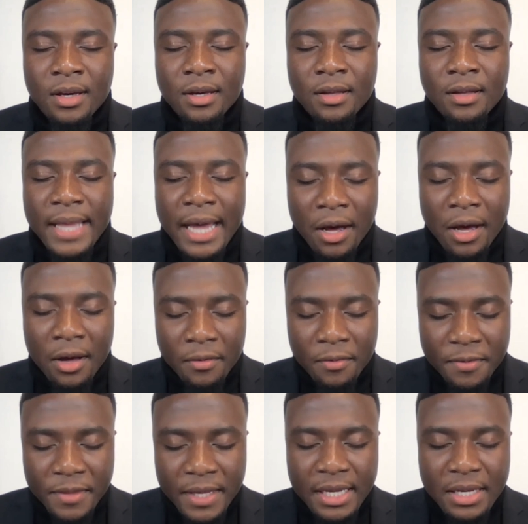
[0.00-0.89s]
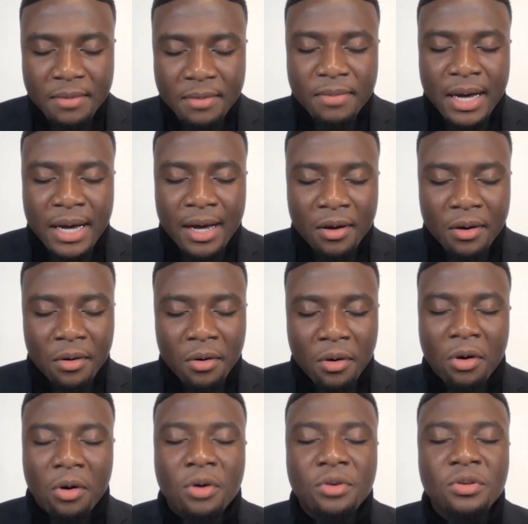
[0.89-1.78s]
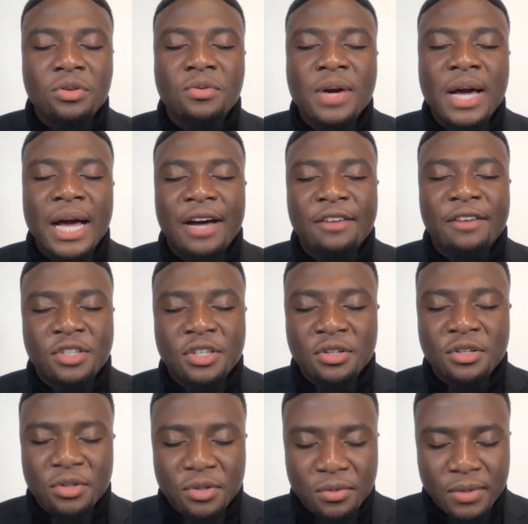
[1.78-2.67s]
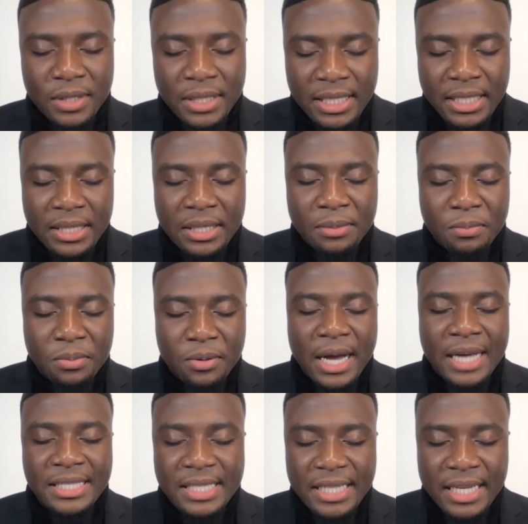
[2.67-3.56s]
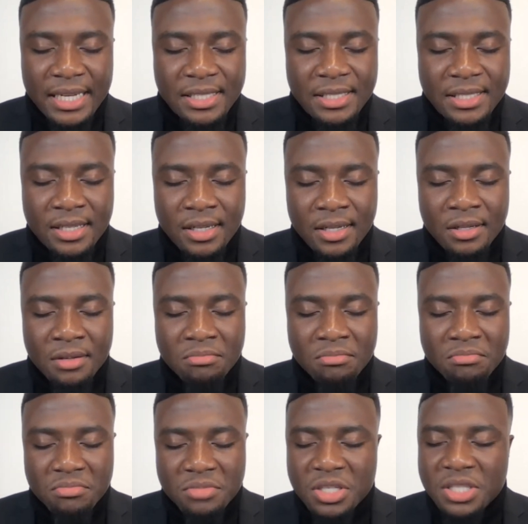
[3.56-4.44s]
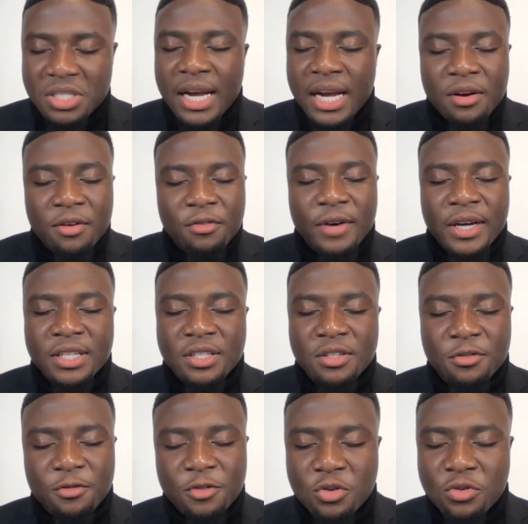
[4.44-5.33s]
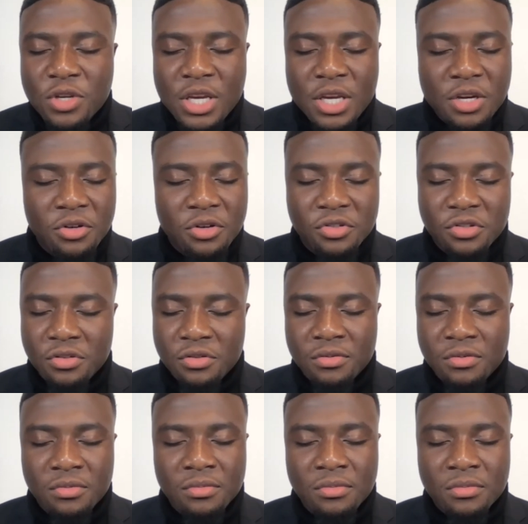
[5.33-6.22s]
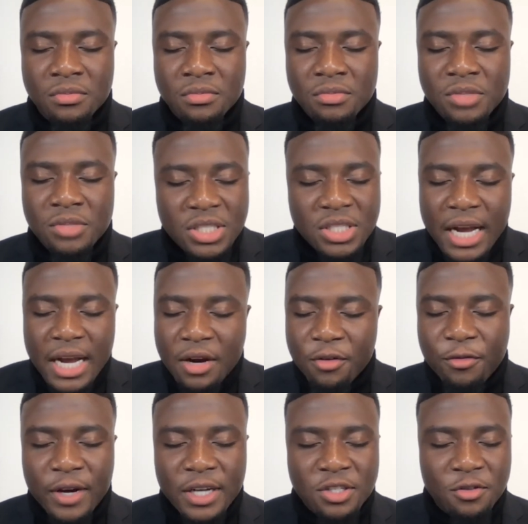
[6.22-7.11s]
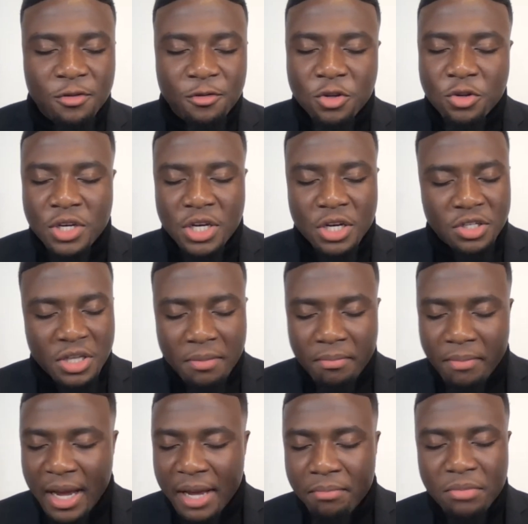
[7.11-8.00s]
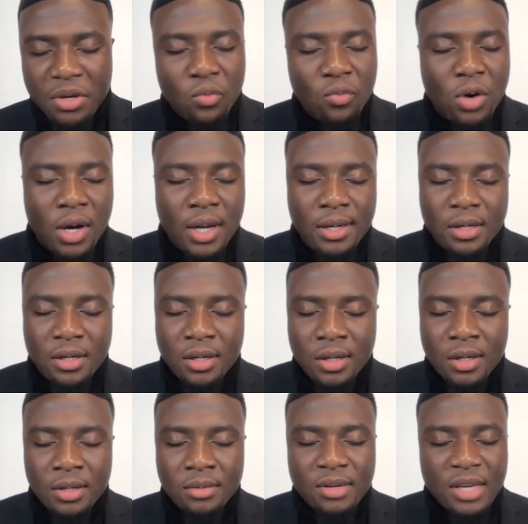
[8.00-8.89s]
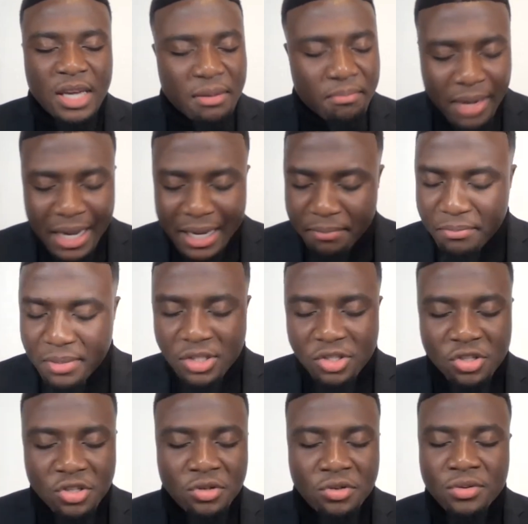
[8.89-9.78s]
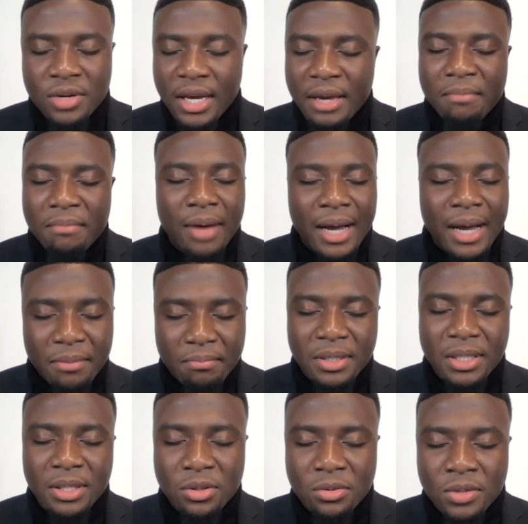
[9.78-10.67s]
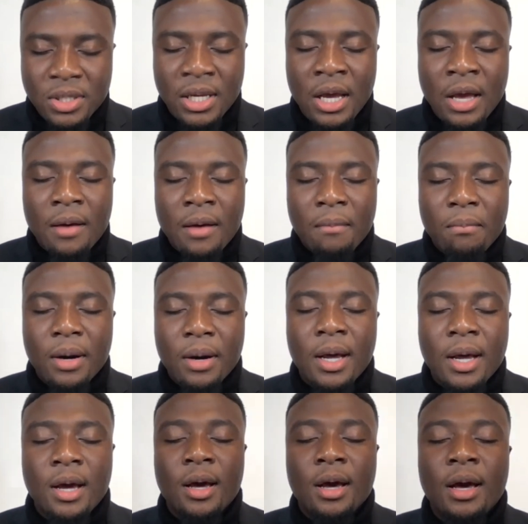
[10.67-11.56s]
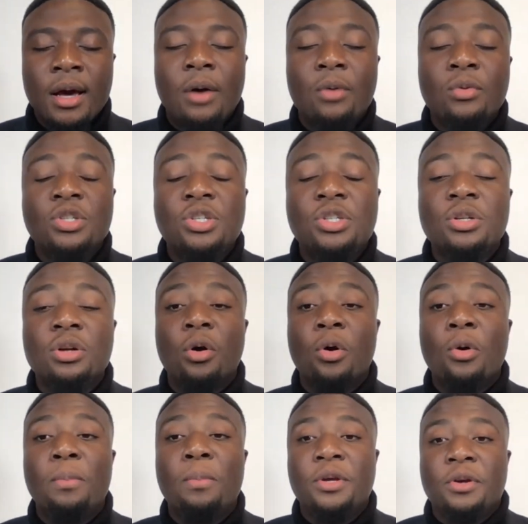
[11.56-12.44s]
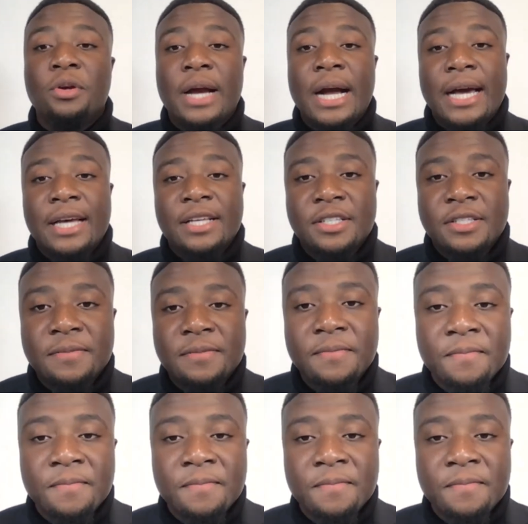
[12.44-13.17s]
Now, think about all you have to do within the process. Just sacrifice a few years. Just sacrifice a few years. It might be one, it might be two, it might be three, but I want you to open your eyes.